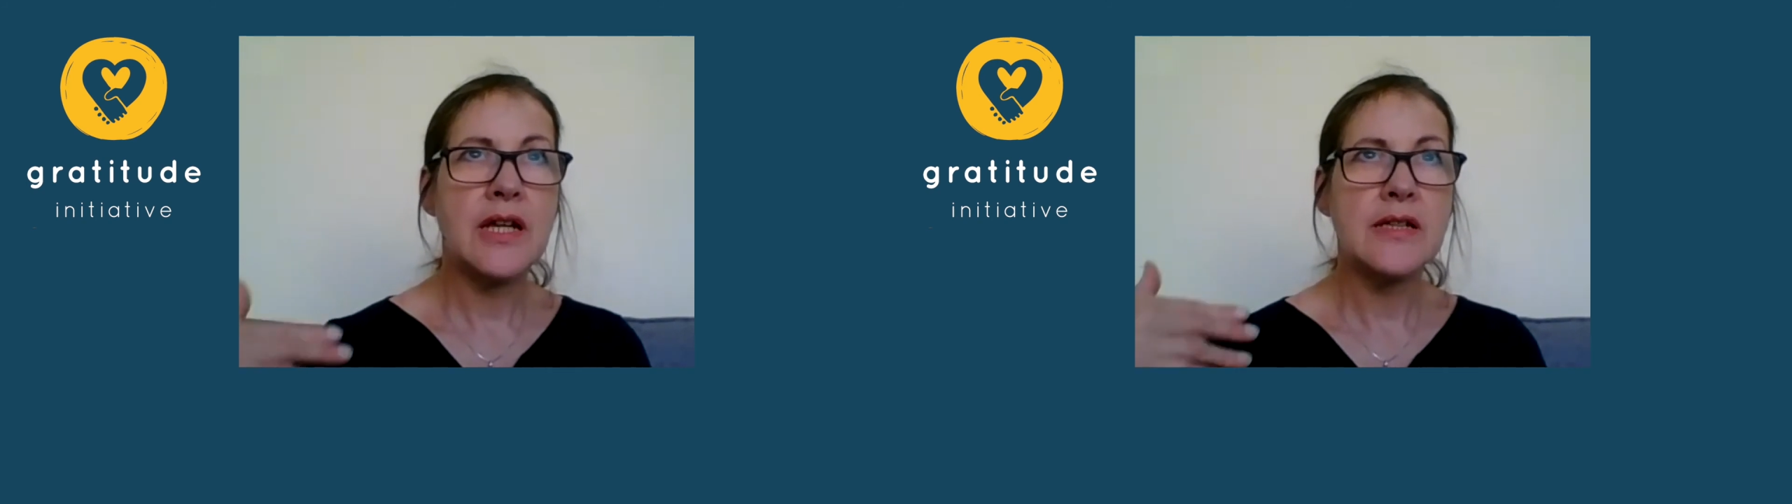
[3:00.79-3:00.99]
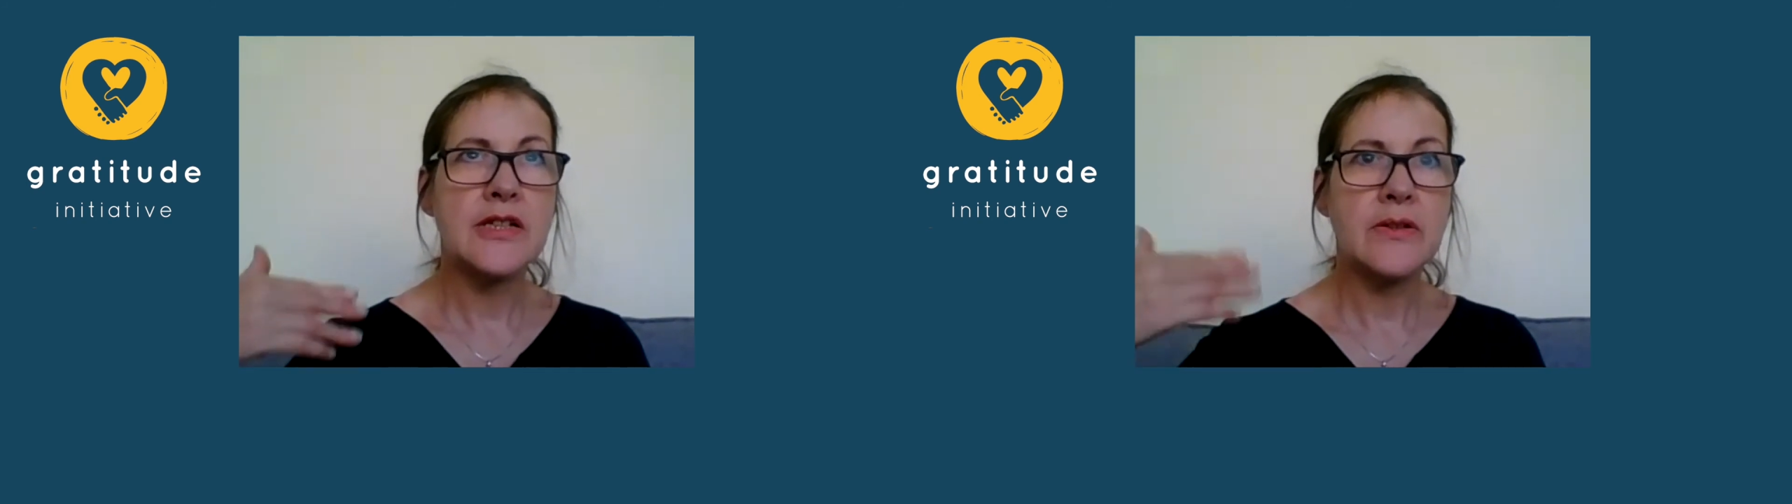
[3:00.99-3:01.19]

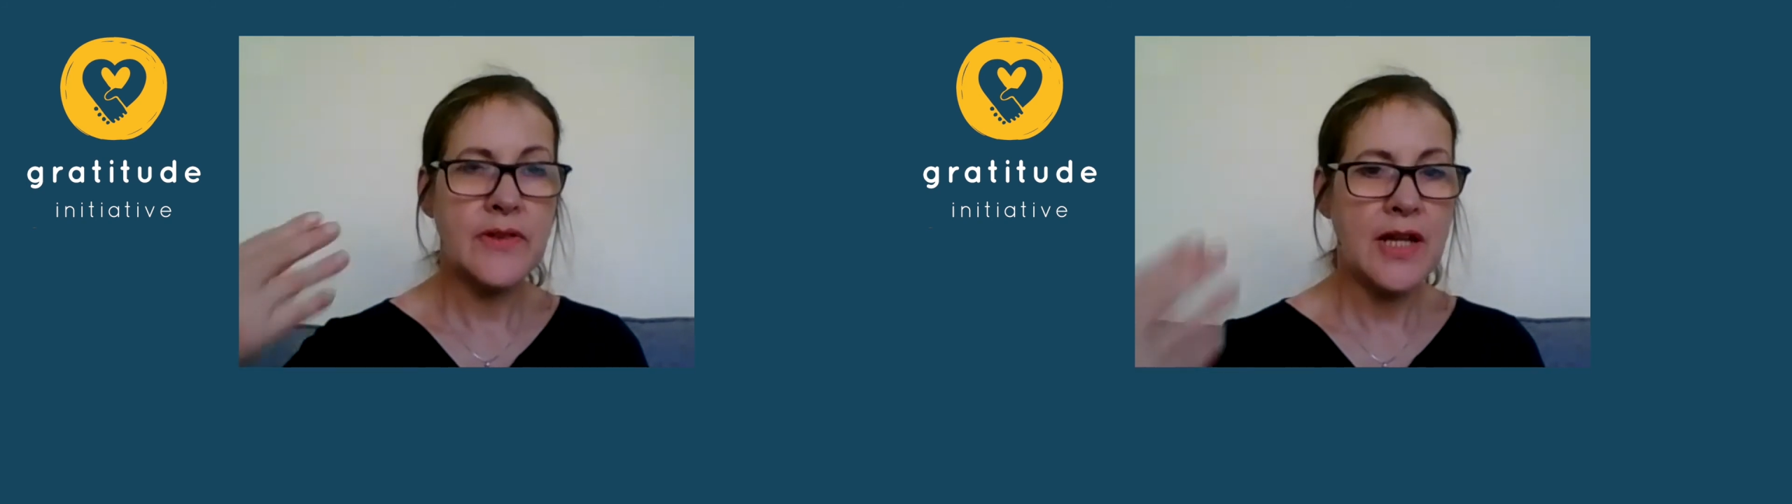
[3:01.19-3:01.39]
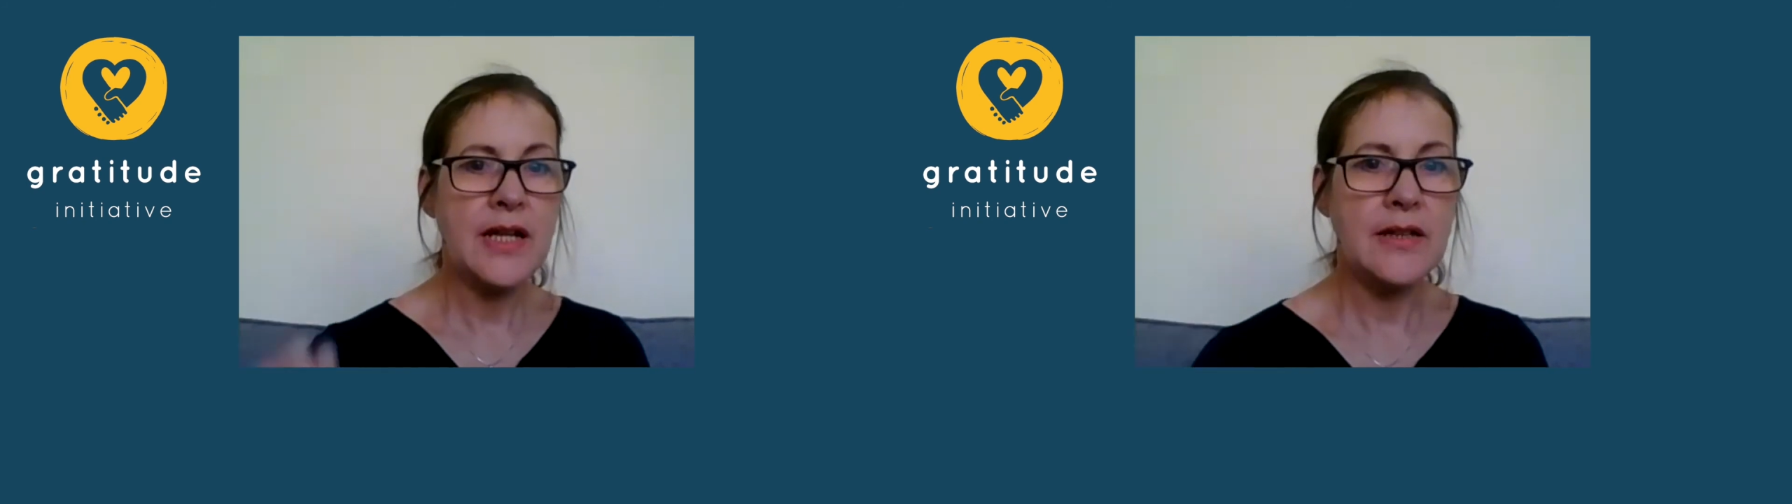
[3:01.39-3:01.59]
into
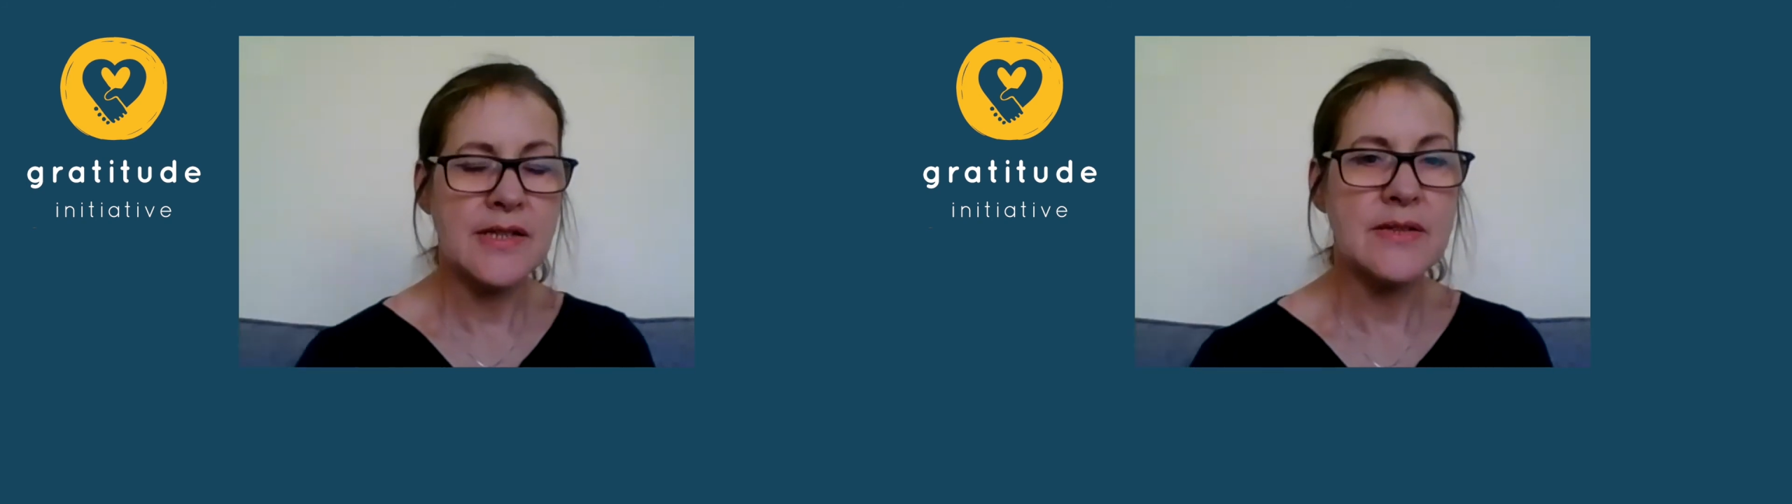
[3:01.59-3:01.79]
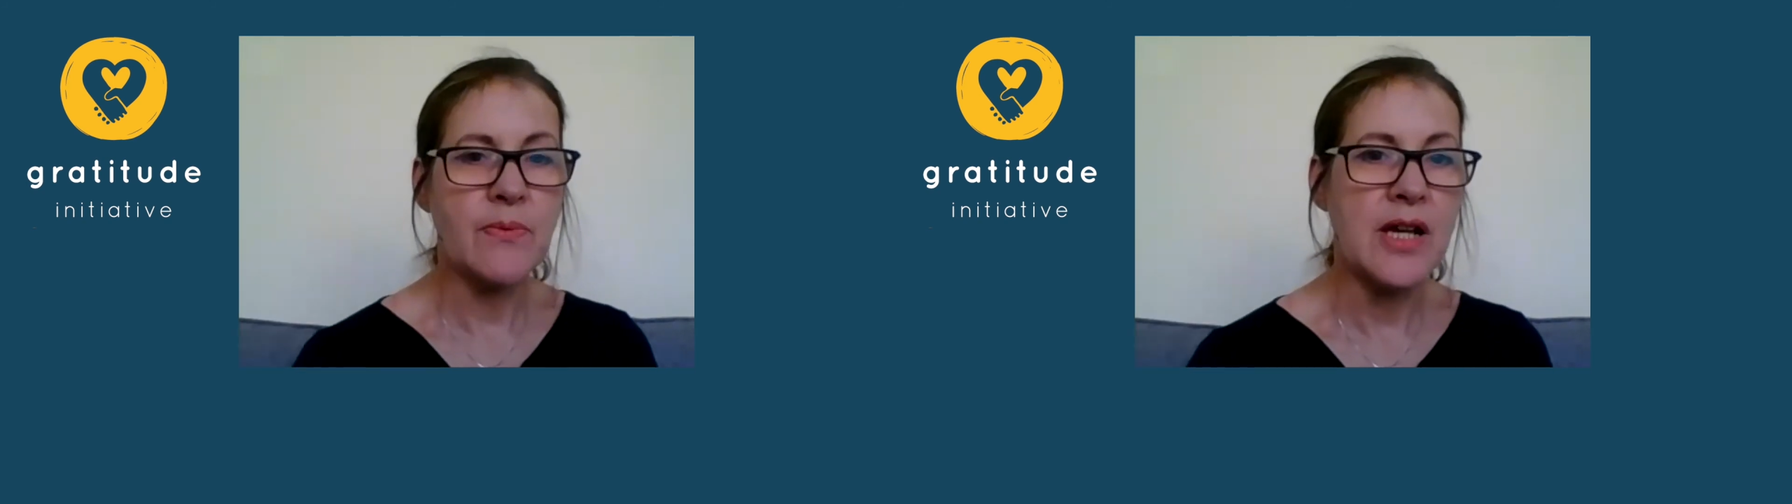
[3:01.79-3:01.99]
thinking
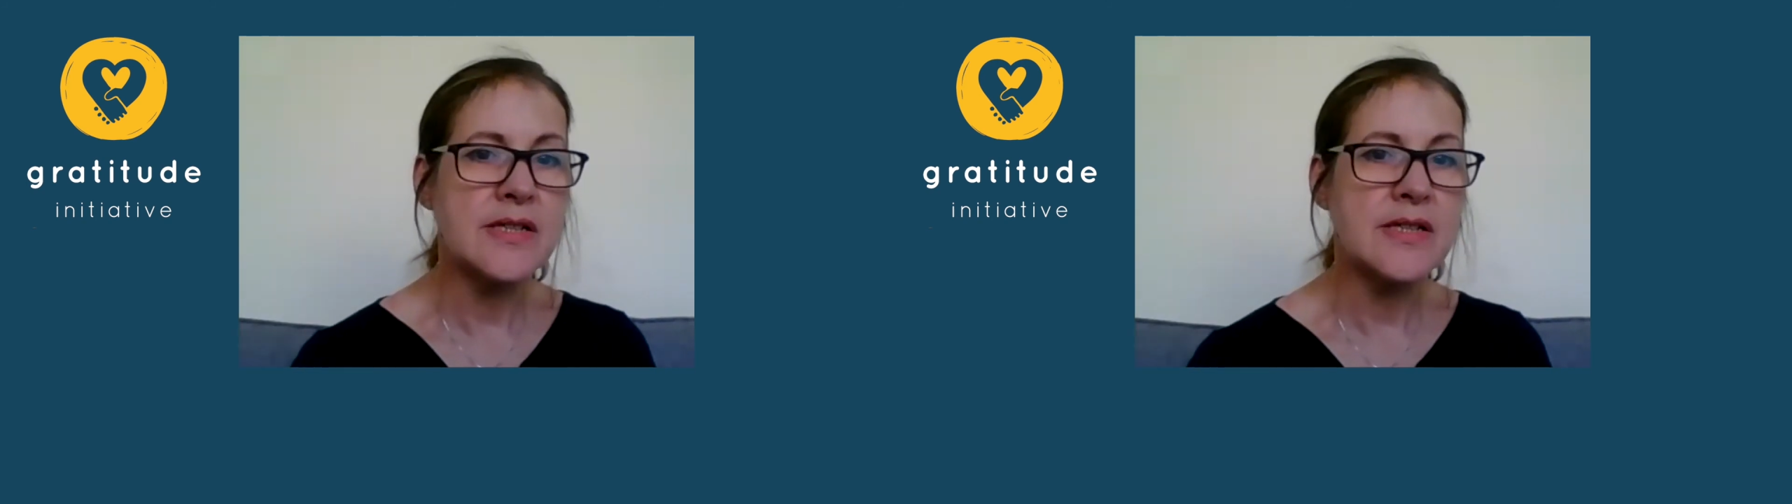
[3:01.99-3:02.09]
this way